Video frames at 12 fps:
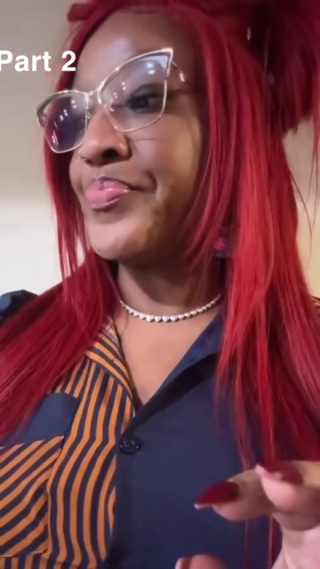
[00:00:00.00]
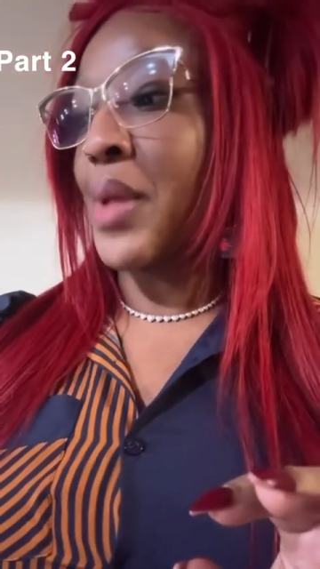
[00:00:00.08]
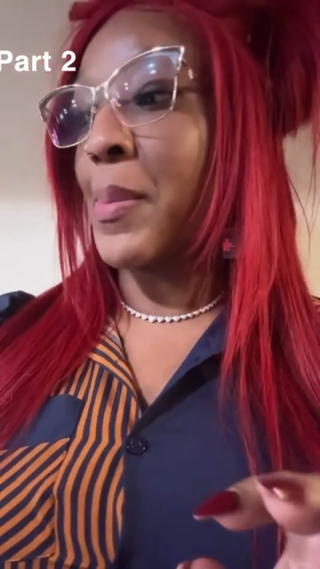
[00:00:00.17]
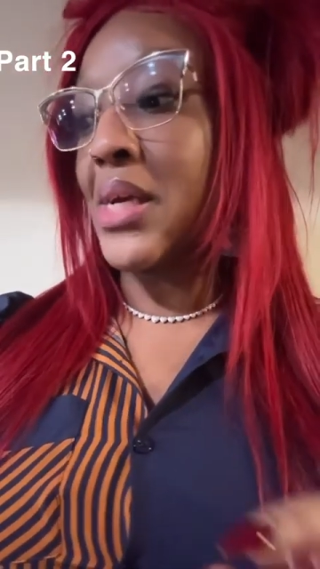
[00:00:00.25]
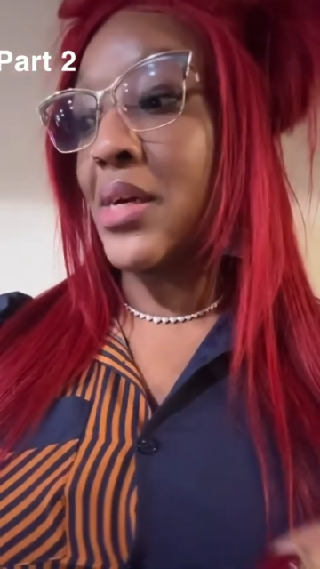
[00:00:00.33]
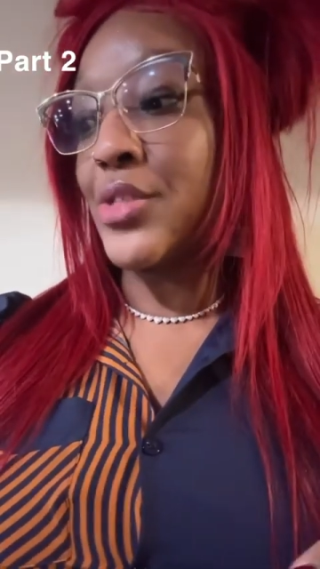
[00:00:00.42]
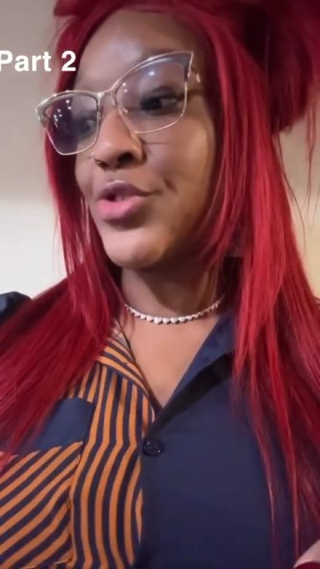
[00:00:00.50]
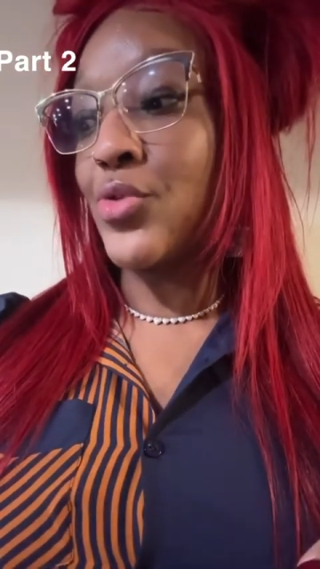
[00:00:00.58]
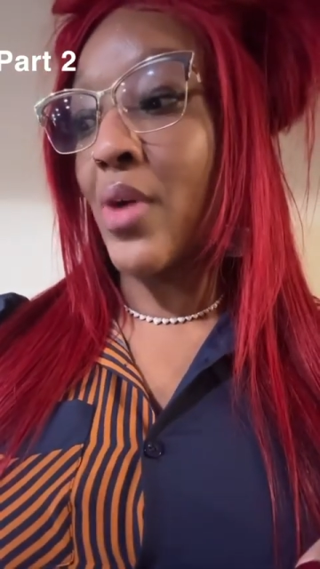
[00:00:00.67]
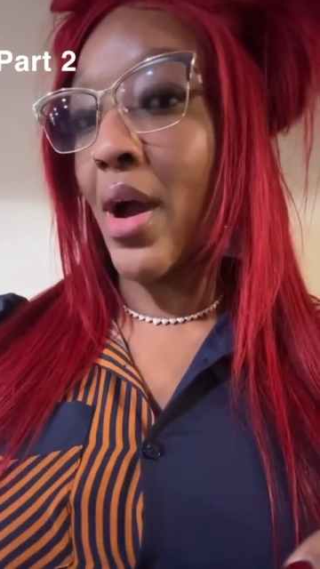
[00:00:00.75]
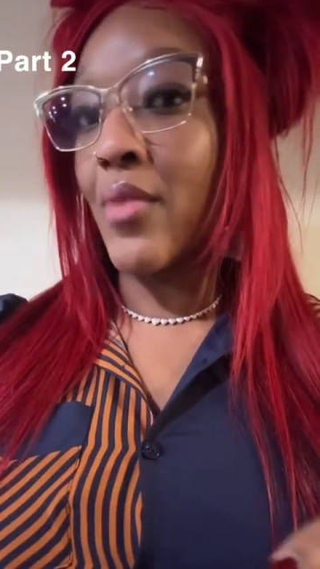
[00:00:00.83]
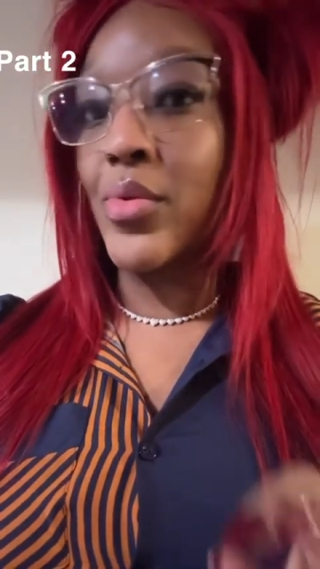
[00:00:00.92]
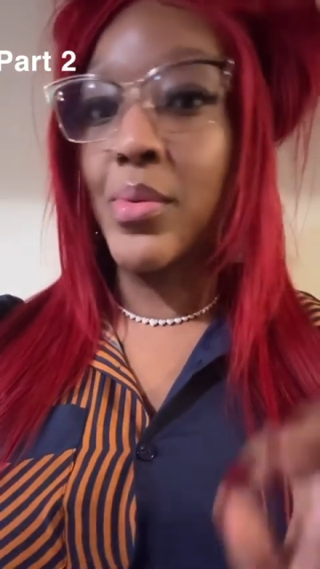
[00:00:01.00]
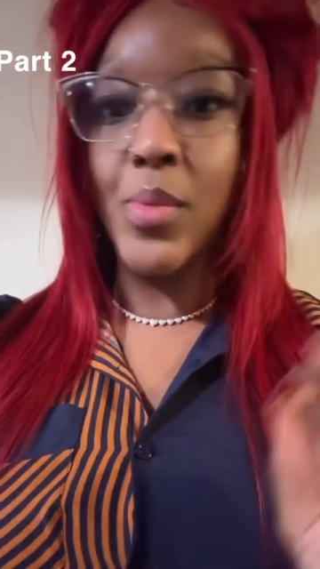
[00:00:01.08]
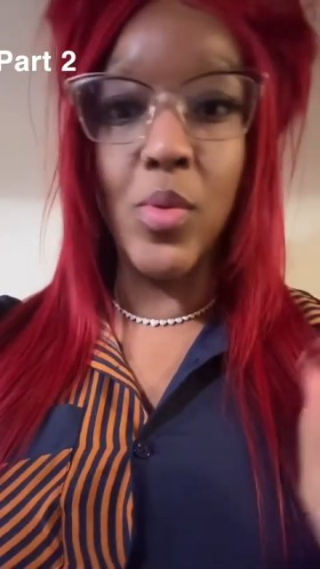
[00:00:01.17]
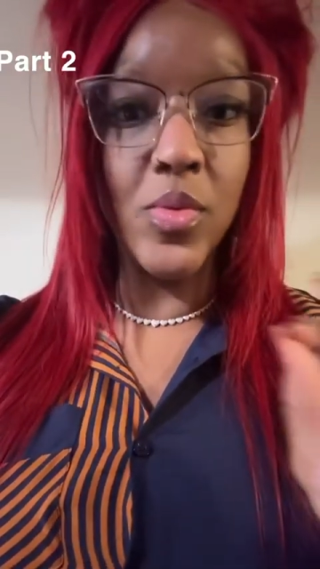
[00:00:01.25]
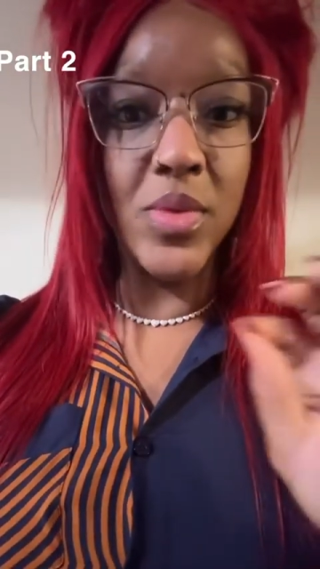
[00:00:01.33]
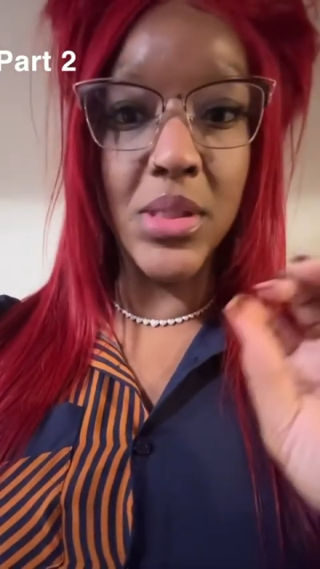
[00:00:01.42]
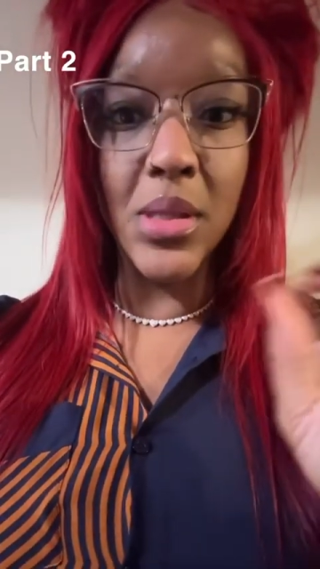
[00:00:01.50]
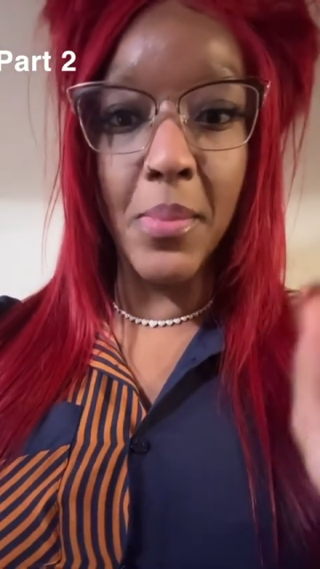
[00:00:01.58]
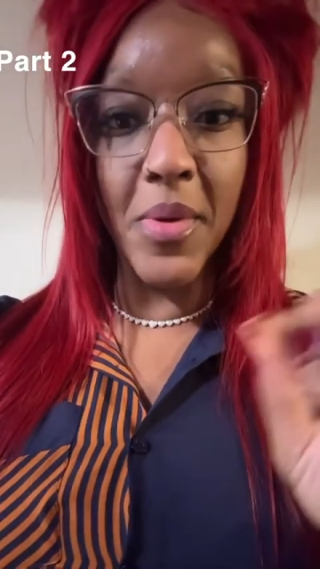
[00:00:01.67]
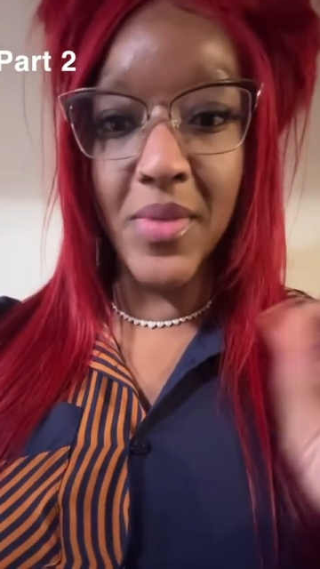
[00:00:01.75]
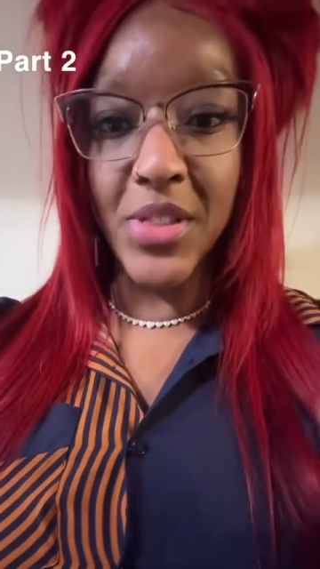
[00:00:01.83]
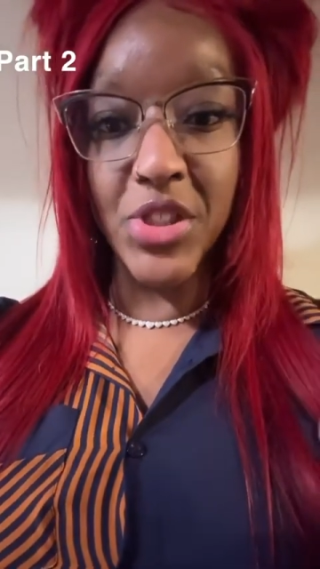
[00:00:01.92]
because you have removed some
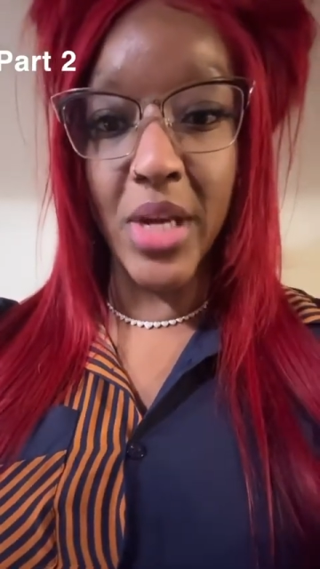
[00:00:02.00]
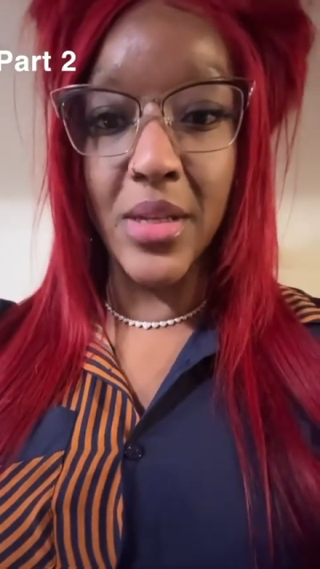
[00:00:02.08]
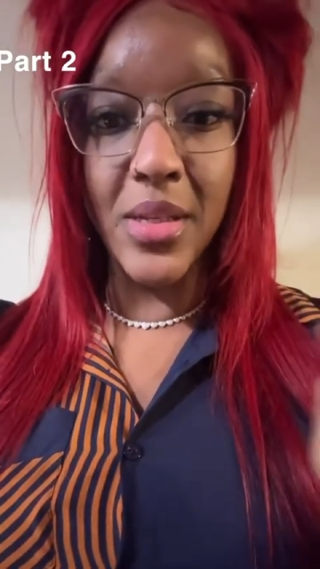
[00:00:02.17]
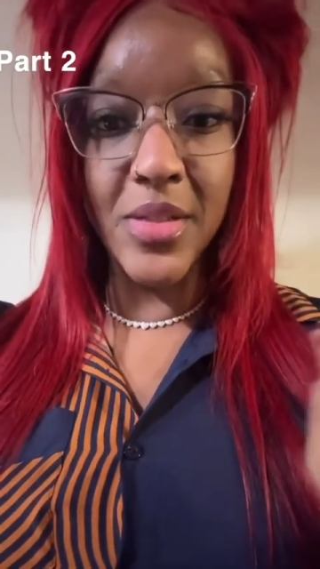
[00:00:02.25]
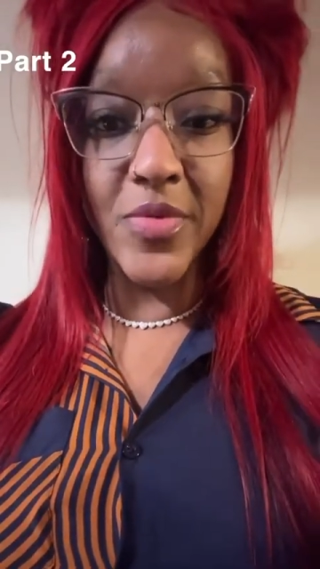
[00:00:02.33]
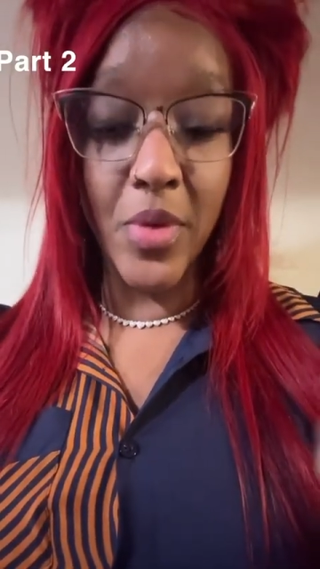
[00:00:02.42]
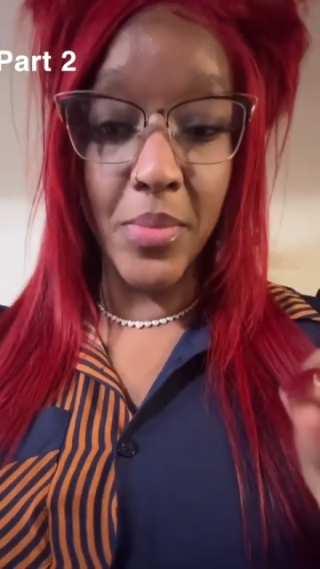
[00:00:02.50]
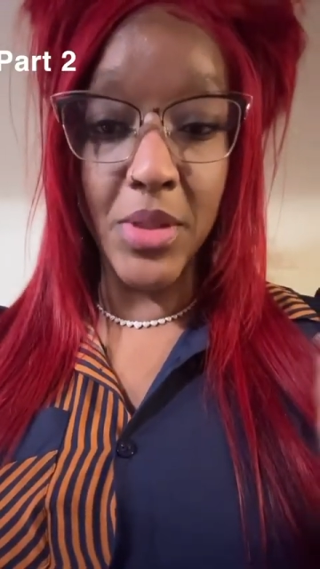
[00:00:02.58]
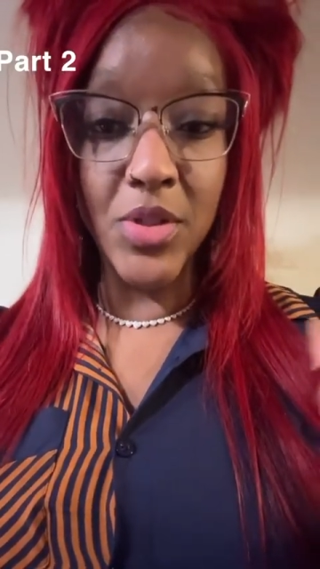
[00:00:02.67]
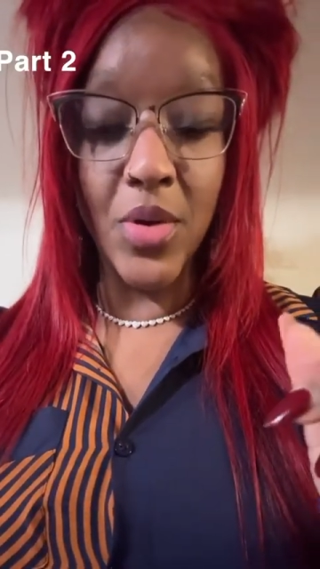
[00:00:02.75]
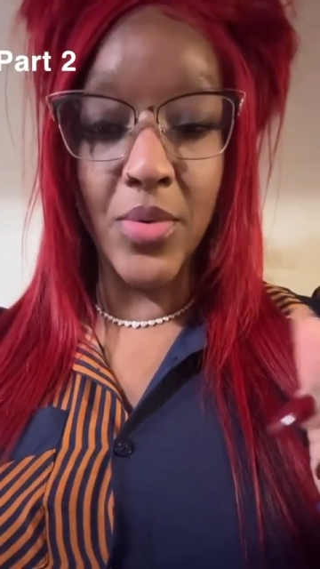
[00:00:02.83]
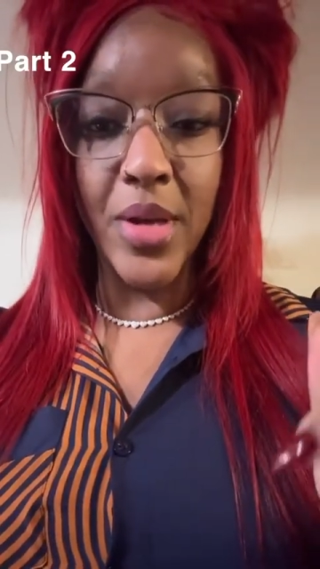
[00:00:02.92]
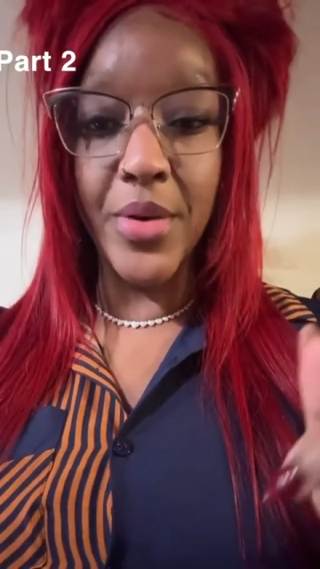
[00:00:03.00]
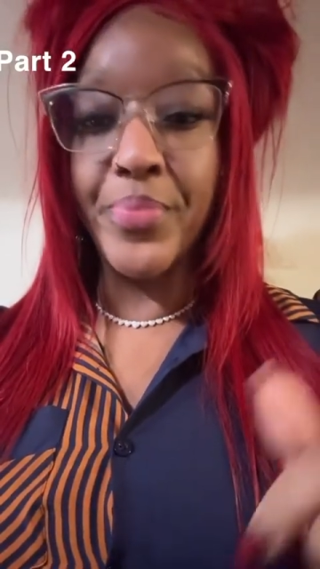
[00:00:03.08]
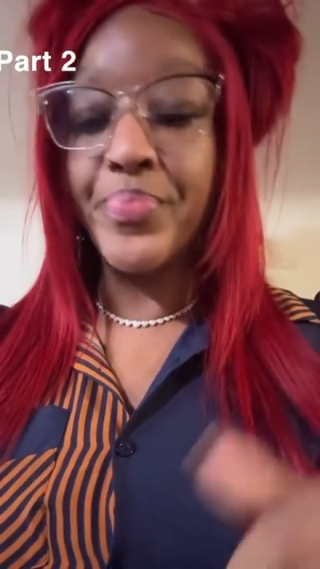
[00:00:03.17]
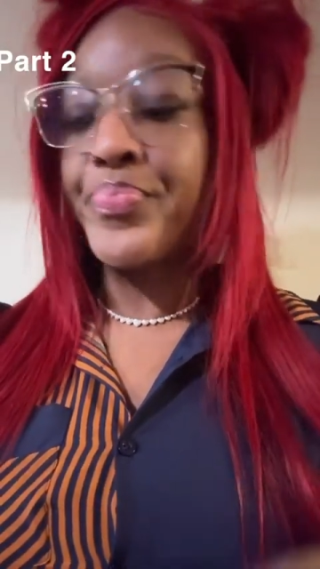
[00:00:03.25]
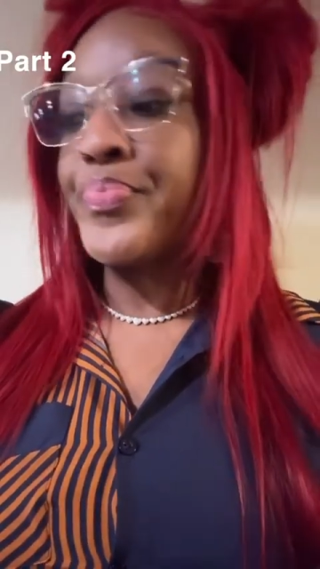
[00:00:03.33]
of the shininess from the toenail,